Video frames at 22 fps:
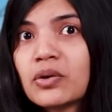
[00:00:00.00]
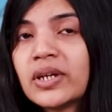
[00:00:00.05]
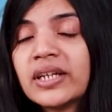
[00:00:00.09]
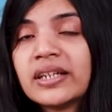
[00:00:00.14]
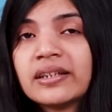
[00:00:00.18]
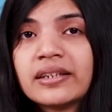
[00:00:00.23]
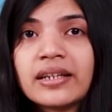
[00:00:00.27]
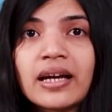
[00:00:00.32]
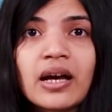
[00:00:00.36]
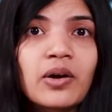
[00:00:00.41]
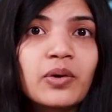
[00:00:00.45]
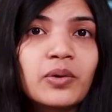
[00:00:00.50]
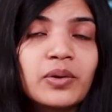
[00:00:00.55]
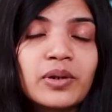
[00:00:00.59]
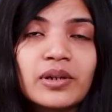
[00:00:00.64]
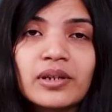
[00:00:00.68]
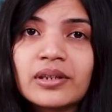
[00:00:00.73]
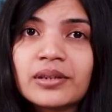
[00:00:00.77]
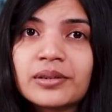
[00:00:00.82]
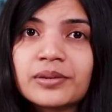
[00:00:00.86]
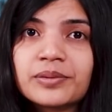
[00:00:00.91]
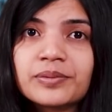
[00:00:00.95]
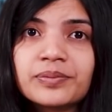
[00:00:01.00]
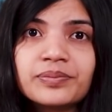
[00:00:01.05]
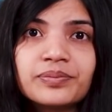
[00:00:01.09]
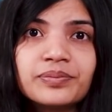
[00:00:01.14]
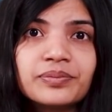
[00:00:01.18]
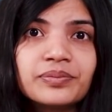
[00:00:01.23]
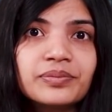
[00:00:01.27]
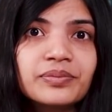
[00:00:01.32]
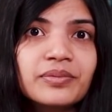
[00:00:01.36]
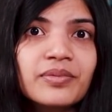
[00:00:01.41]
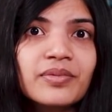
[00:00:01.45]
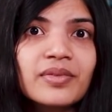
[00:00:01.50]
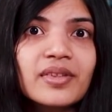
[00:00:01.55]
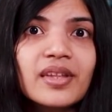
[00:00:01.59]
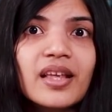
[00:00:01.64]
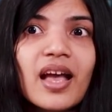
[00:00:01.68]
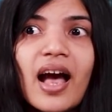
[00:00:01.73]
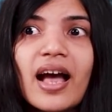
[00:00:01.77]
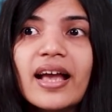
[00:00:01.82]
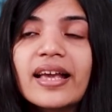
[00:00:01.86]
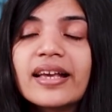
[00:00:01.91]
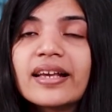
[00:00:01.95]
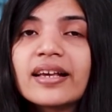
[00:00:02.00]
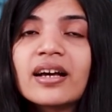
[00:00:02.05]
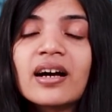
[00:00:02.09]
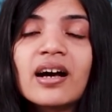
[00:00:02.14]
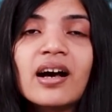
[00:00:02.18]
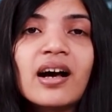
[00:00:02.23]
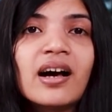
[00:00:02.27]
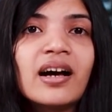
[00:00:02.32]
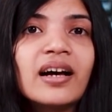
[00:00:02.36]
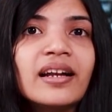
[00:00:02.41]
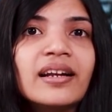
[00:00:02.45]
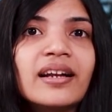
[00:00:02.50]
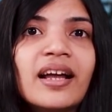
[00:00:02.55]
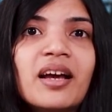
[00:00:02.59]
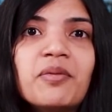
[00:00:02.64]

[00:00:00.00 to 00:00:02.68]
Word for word: going down. I can't.